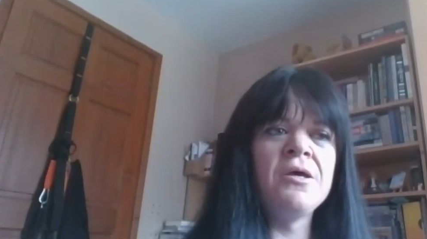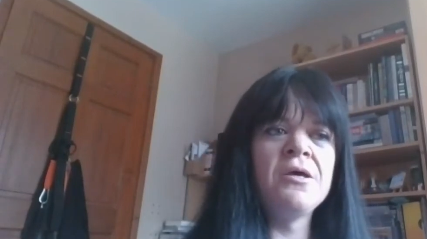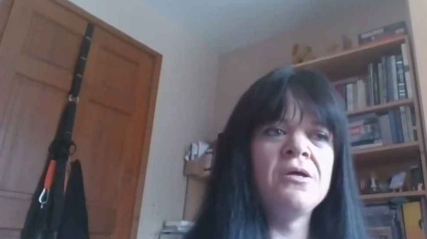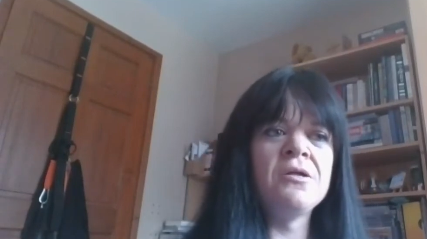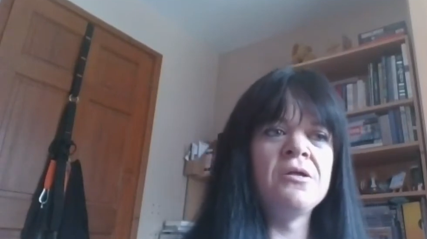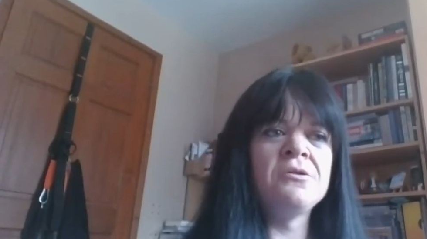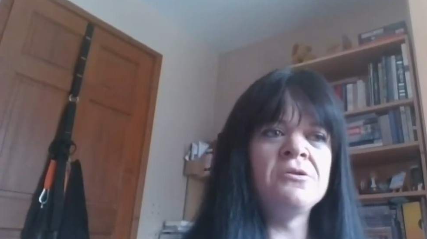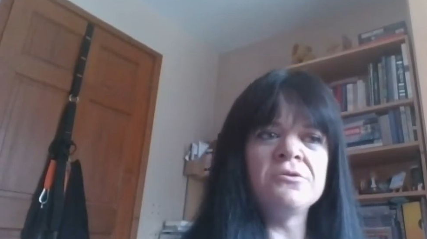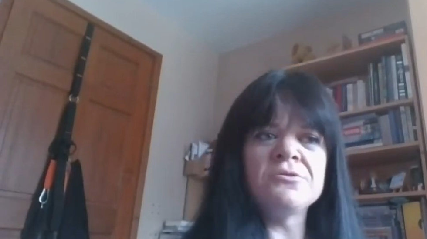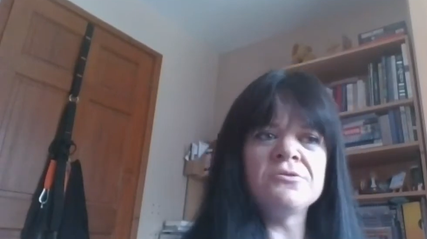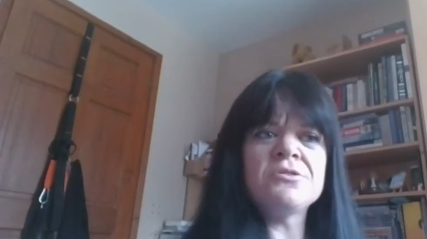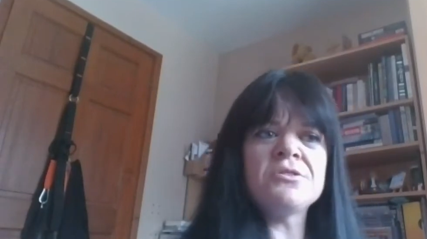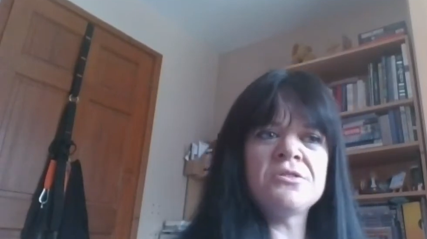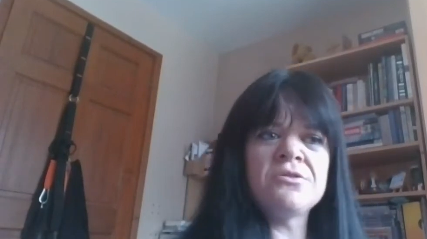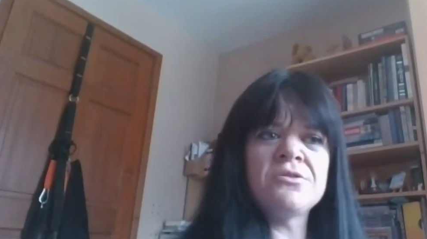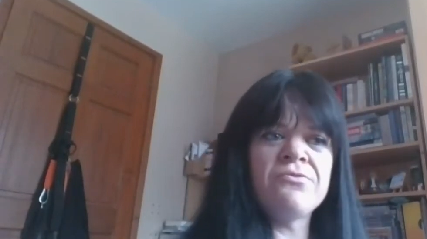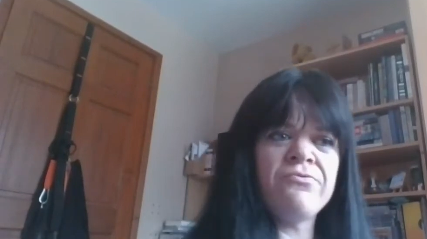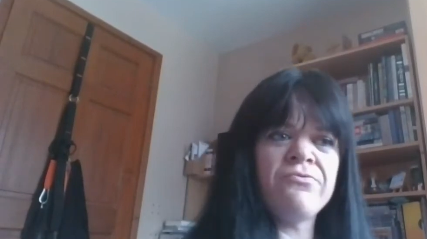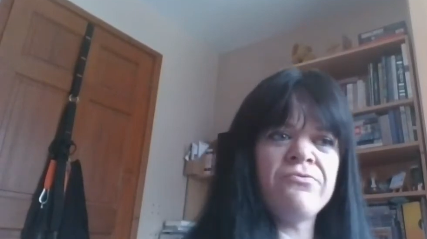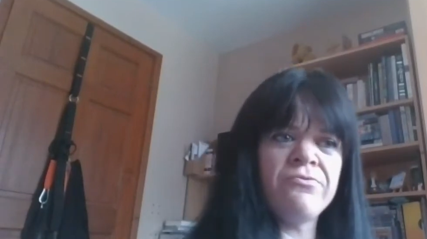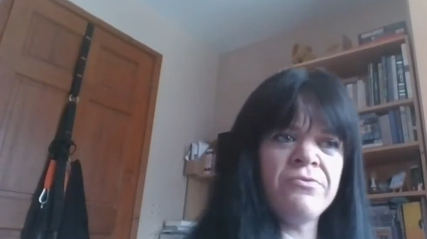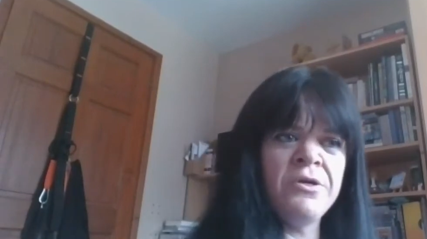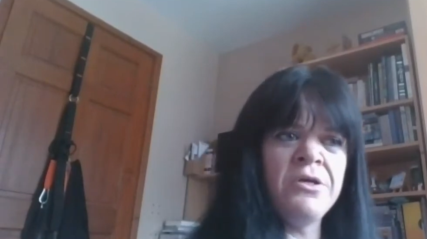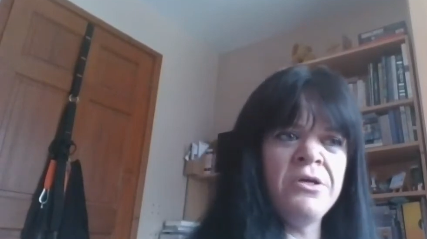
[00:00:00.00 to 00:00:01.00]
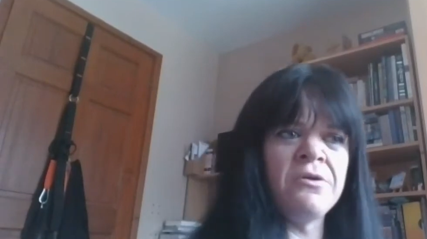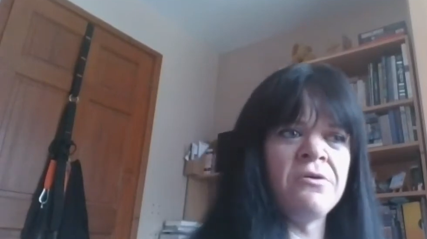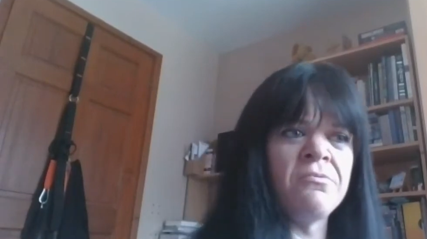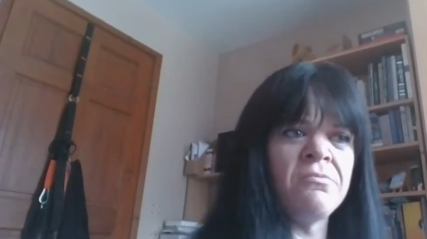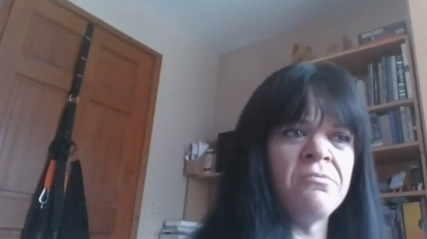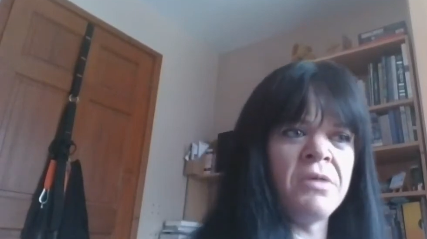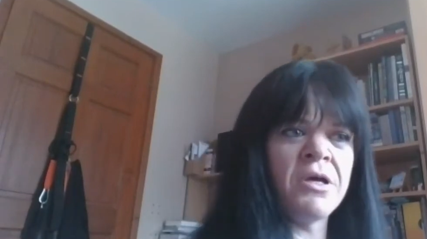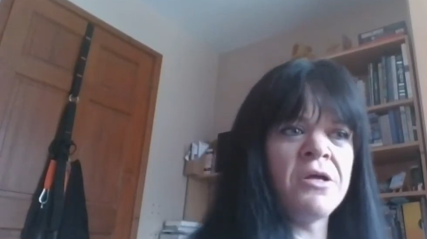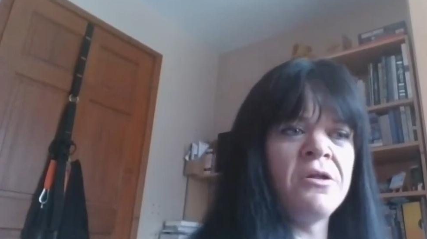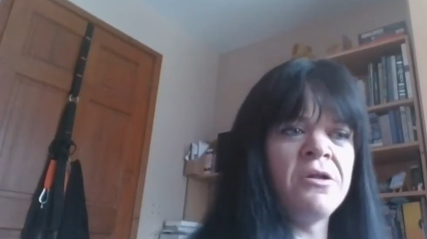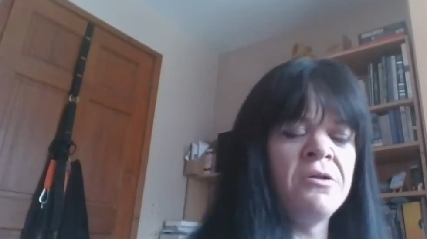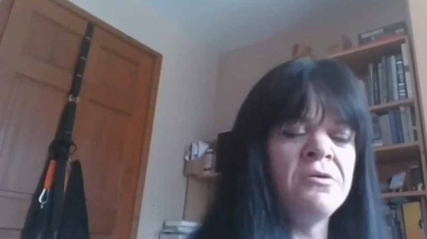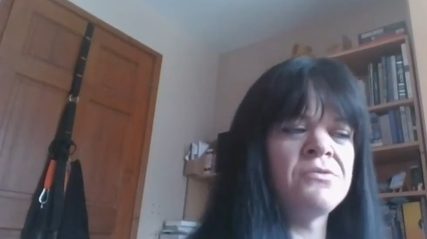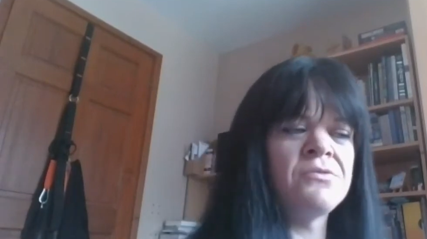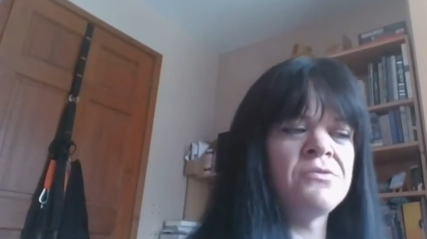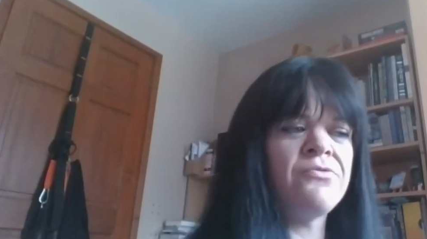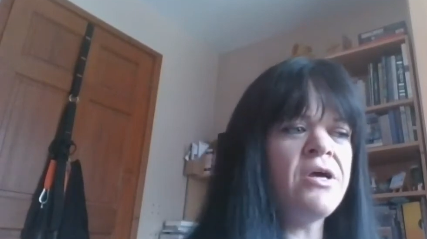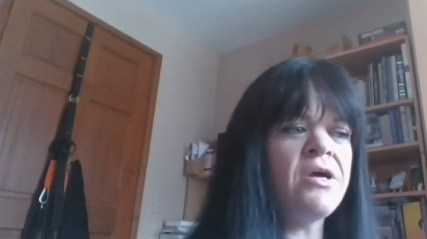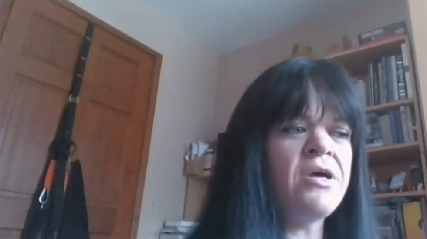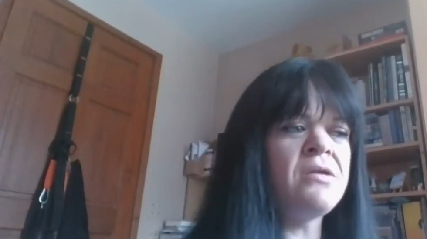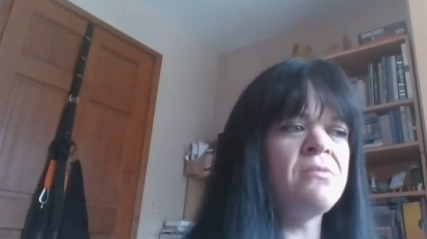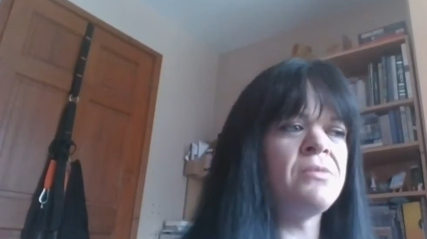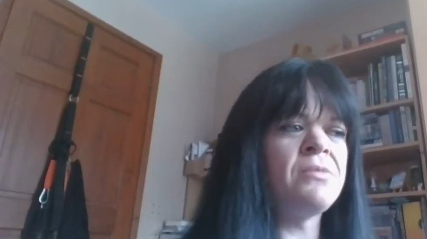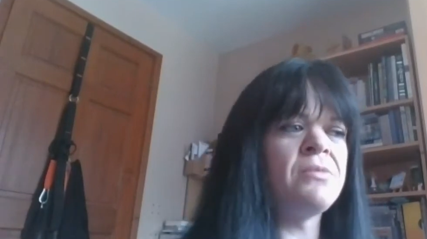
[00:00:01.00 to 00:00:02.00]
not just a you know my close
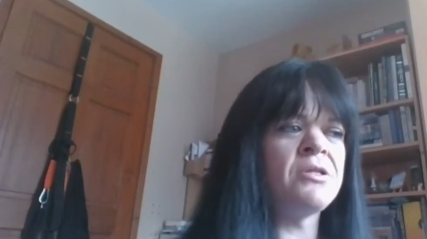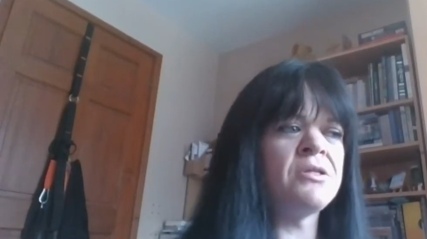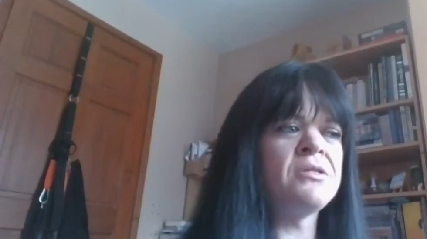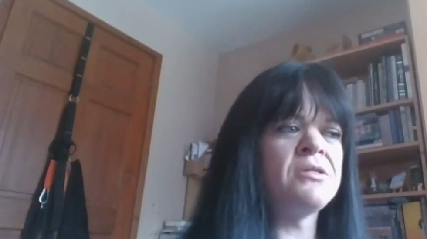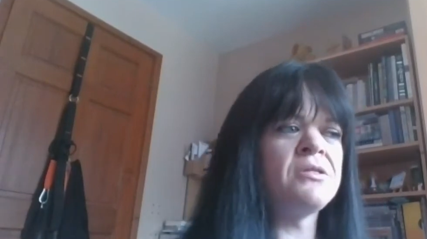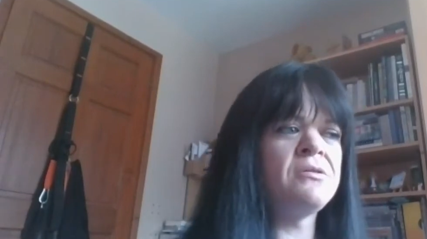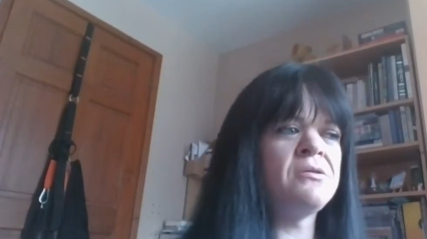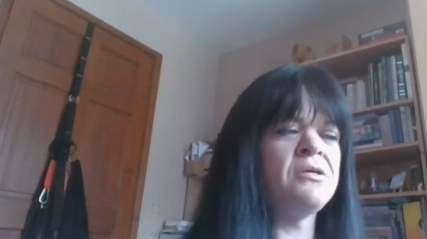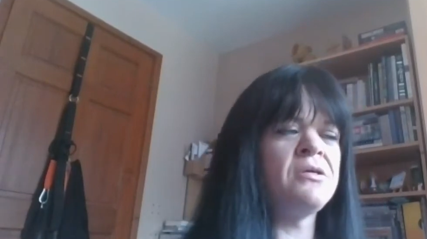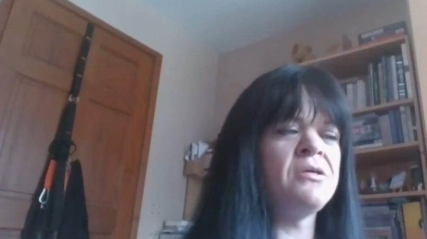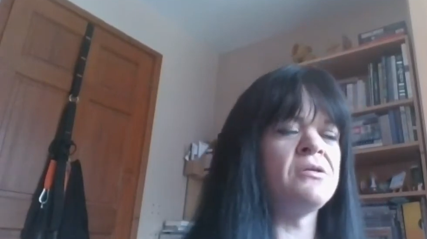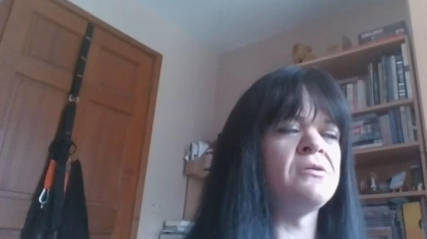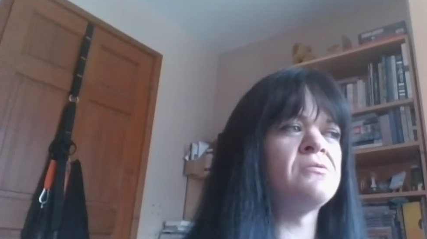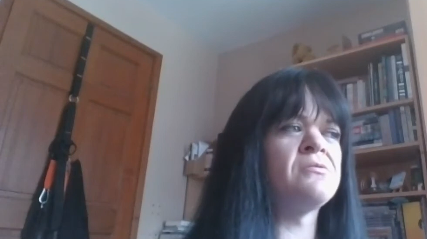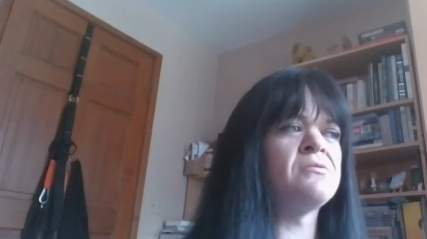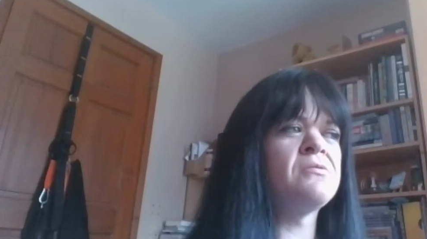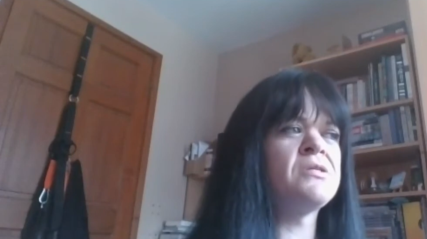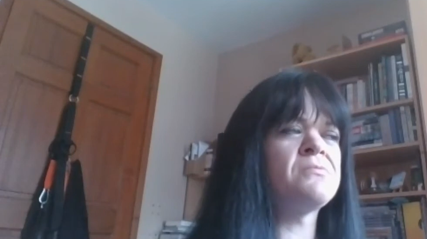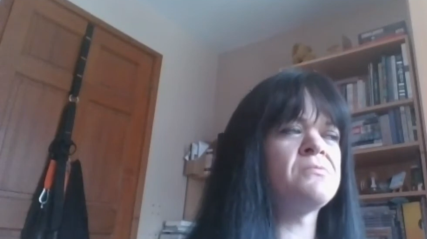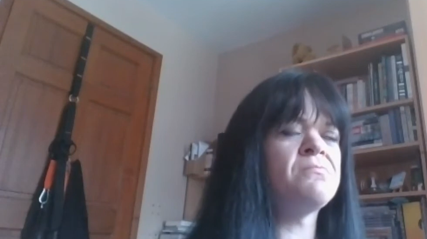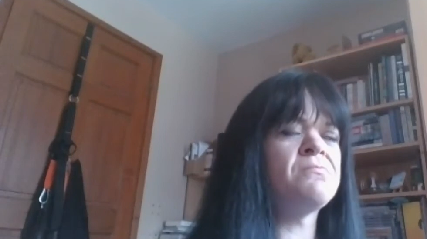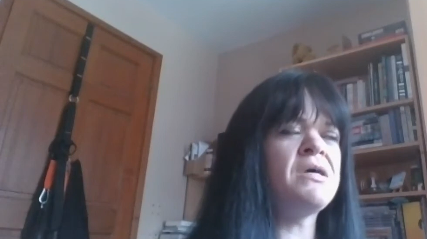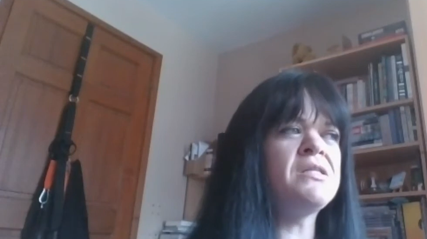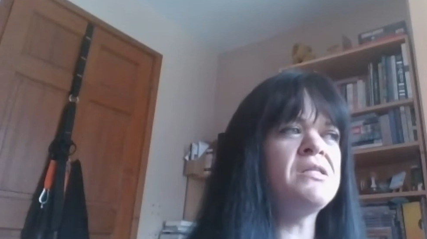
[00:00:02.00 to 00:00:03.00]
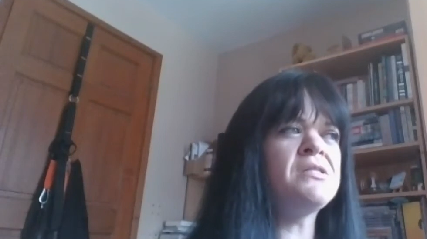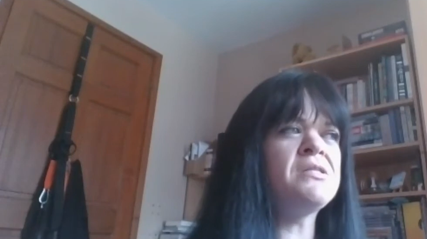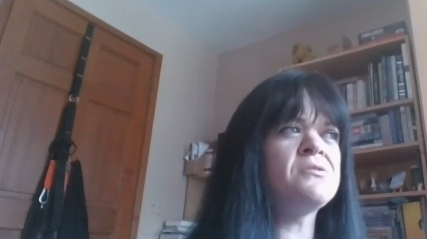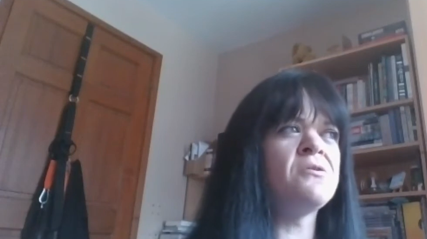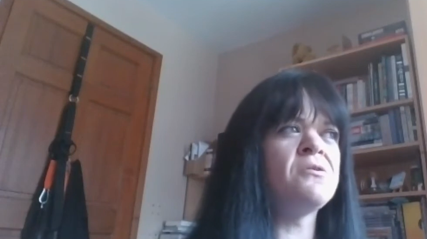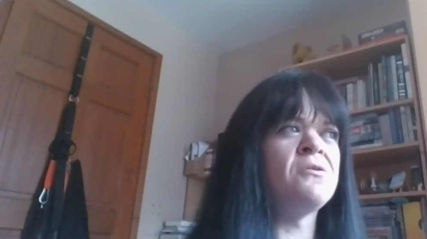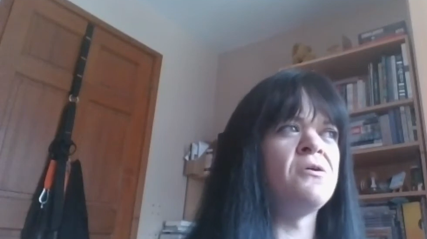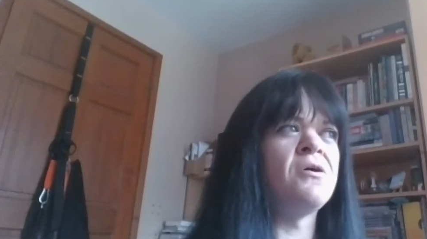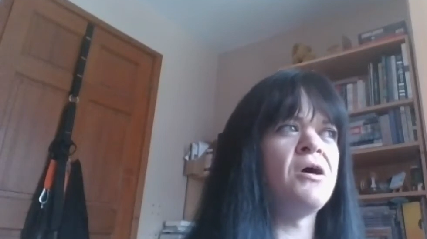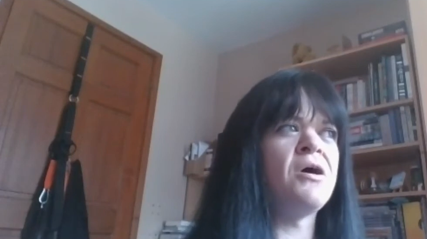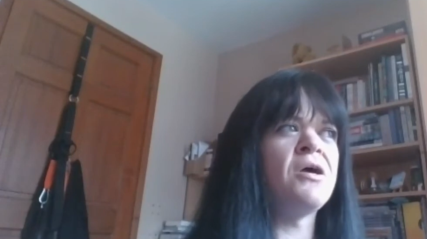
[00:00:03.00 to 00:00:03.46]
friend, but you know this mentor."